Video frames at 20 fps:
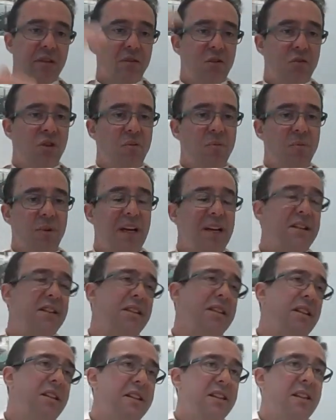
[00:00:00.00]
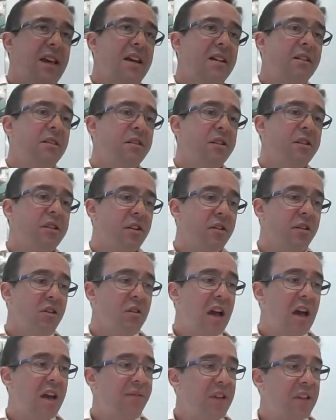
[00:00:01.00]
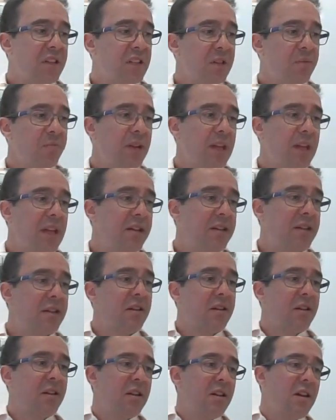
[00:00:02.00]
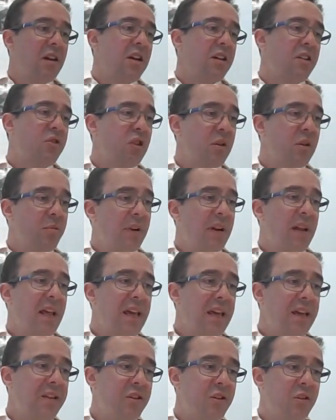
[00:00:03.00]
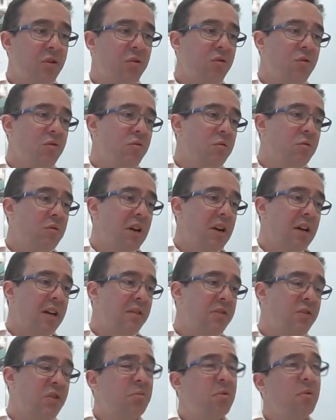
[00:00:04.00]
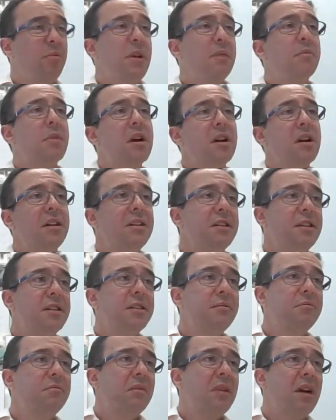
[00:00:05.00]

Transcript: AAA to D scale. So you have it split uh, AAA to uh, triple B minus,